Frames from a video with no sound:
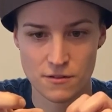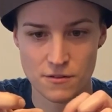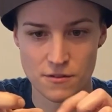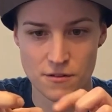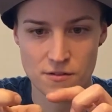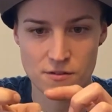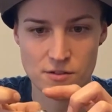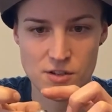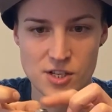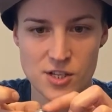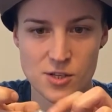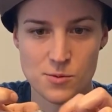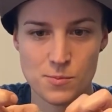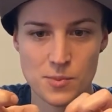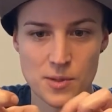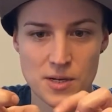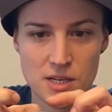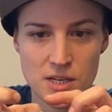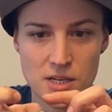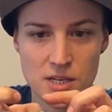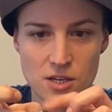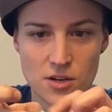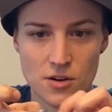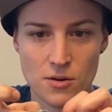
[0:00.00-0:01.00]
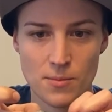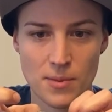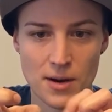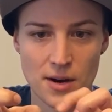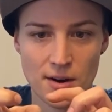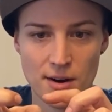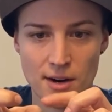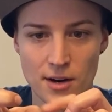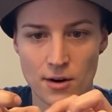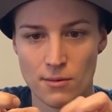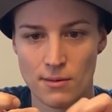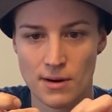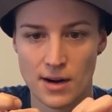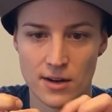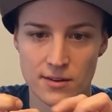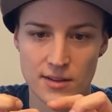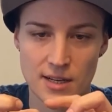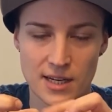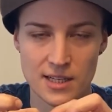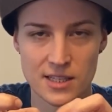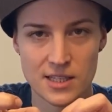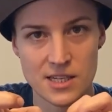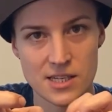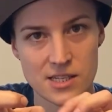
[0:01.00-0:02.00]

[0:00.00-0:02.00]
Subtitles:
spin your bearing around like this